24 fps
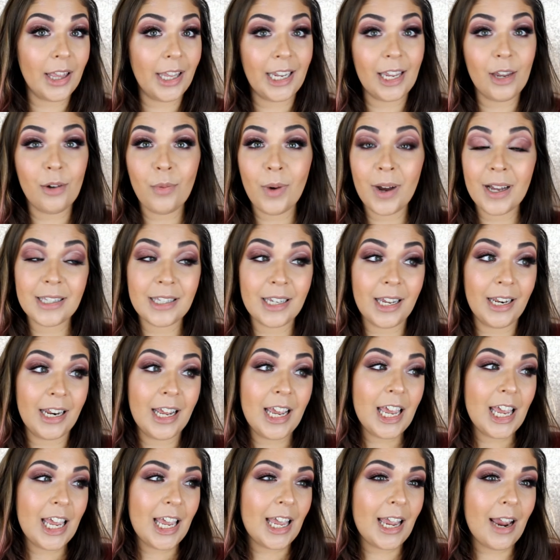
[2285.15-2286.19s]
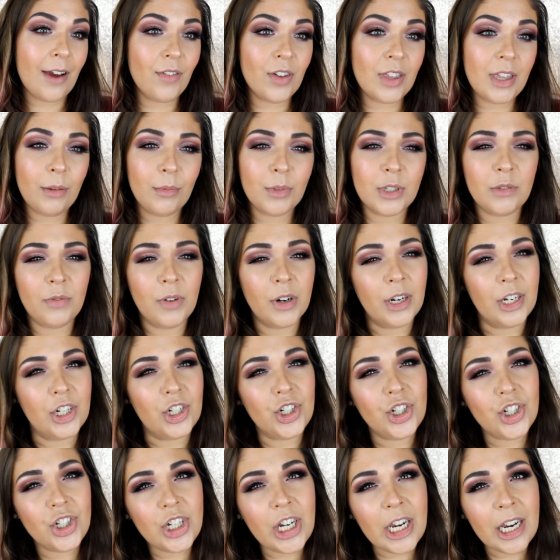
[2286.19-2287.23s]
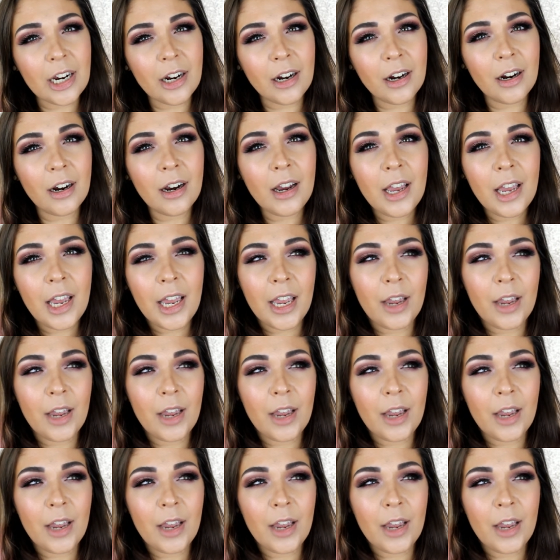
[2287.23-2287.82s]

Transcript: Like, it wasn't, everything was very sheer,